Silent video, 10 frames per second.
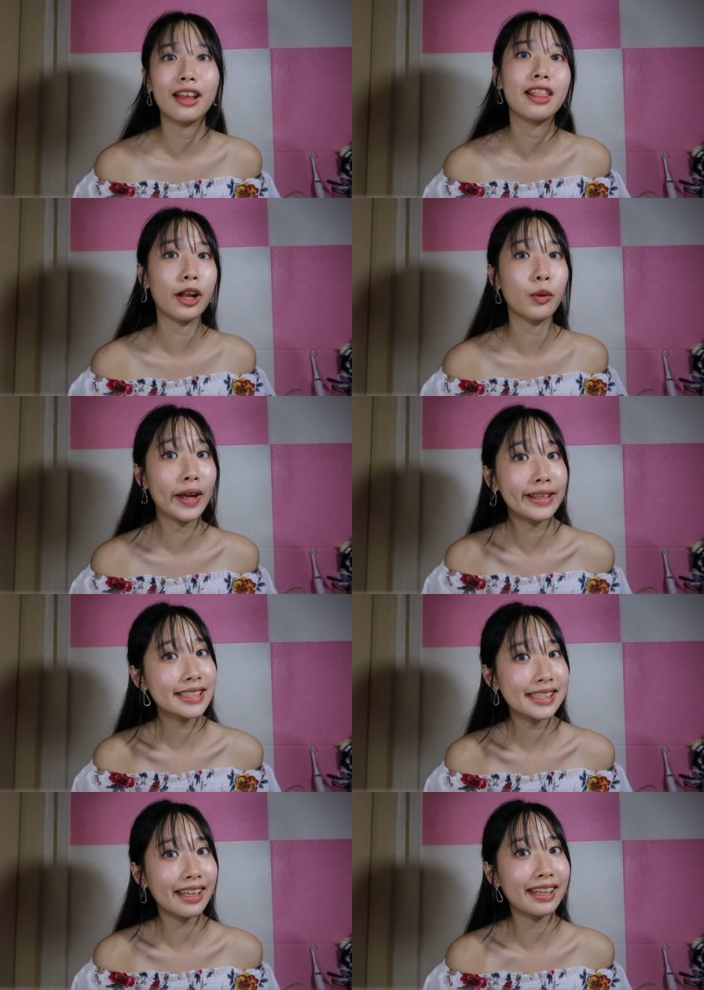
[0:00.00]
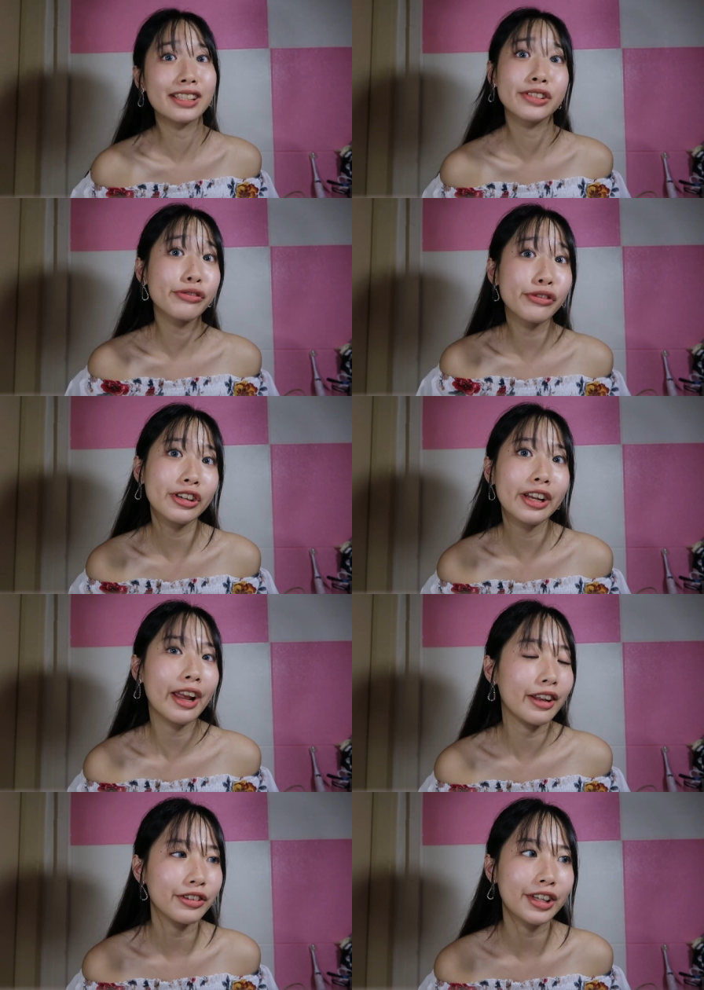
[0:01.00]
Like what he say, it's free
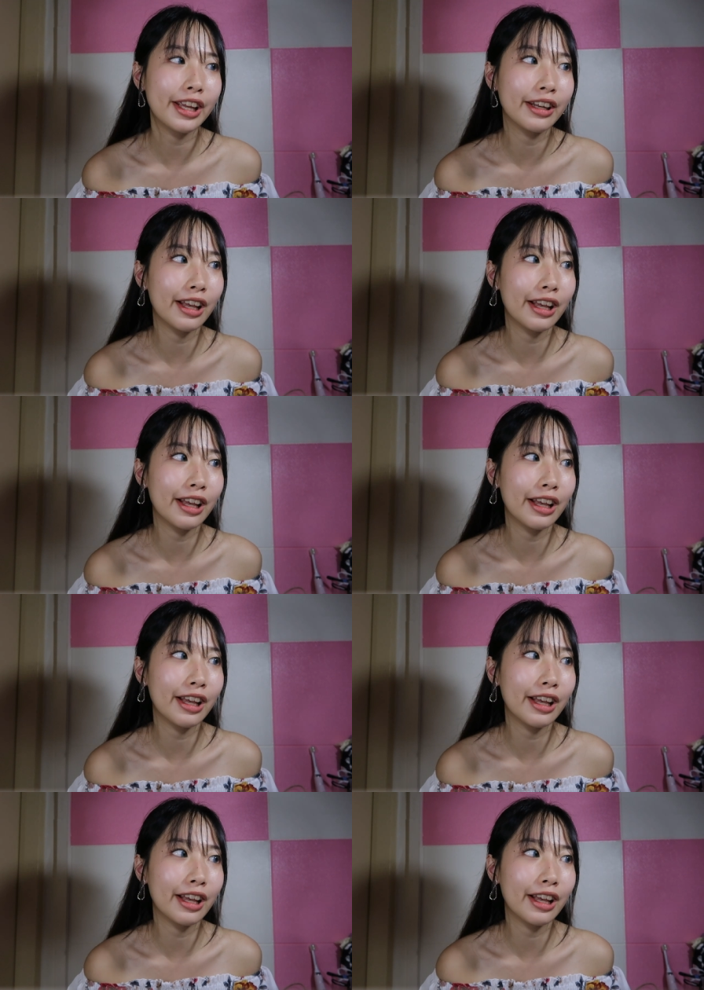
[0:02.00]
and you can